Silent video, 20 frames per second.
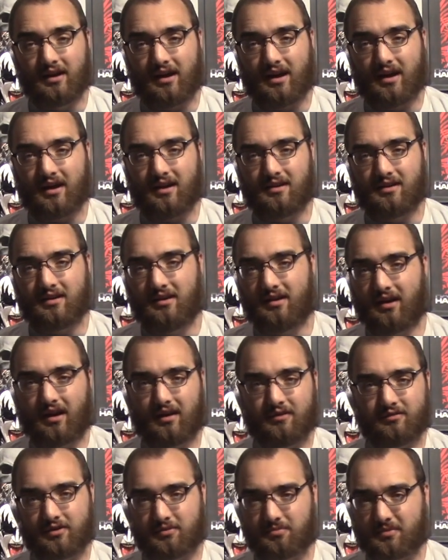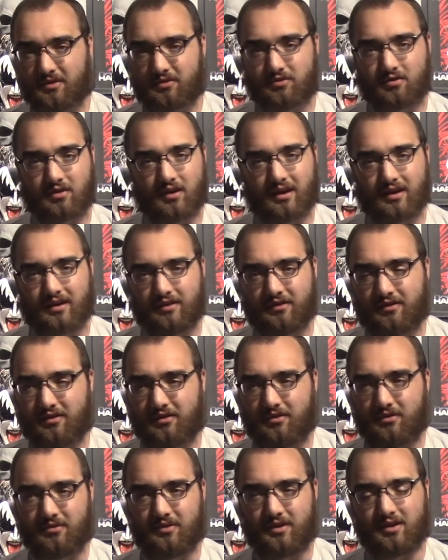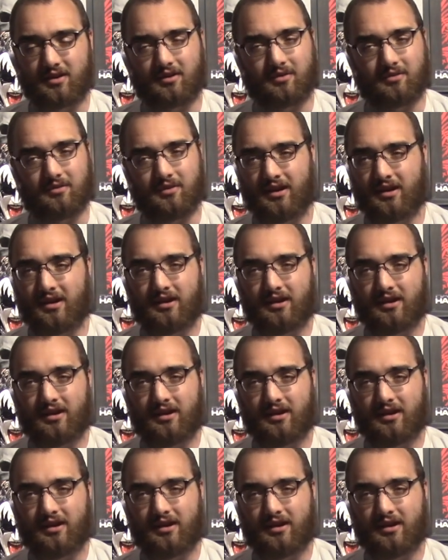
And I've just been trying to, you know,